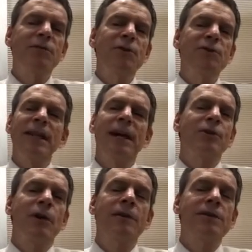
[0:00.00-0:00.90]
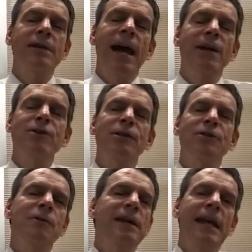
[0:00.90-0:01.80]
of those electrons to
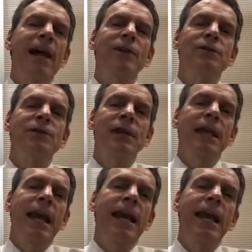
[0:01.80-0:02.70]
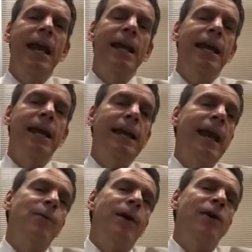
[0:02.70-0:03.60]
actually do the analysis. And
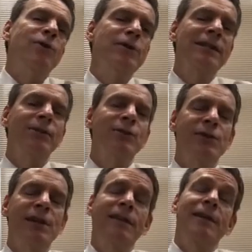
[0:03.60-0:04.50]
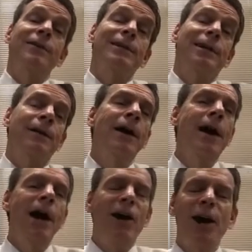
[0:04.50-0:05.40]
again, yeah, we are using electricity. There
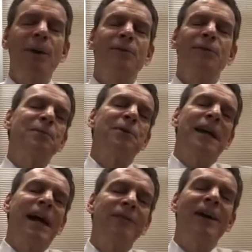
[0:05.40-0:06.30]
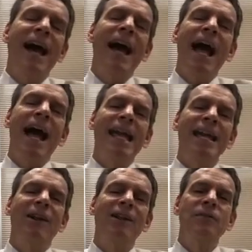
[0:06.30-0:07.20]
is a carbon footprint out there.
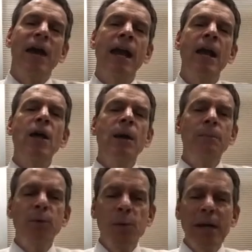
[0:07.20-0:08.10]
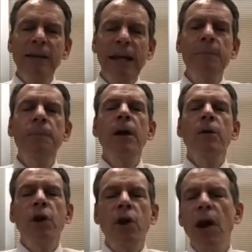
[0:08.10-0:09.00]
I get all of that, but
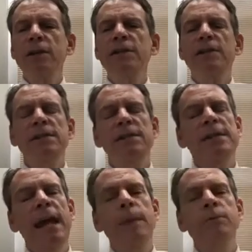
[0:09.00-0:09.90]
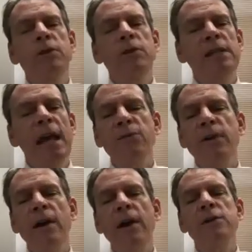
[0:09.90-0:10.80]
really the cost is the same
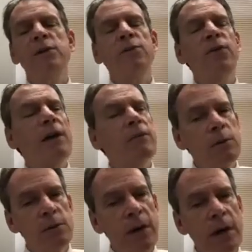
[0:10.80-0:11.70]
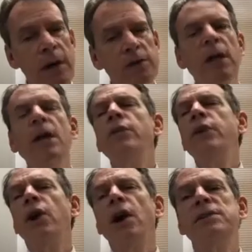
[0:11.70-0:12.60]
to do 10 variants or 500
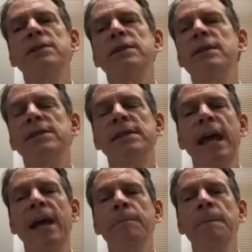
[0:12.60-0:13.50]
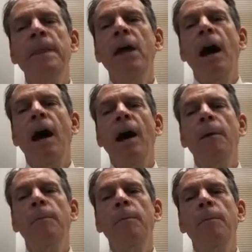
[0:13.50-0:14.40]
variants. The cost is the
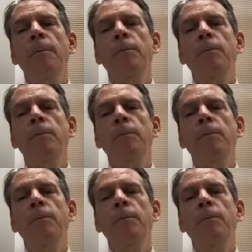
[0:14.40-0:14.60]
same,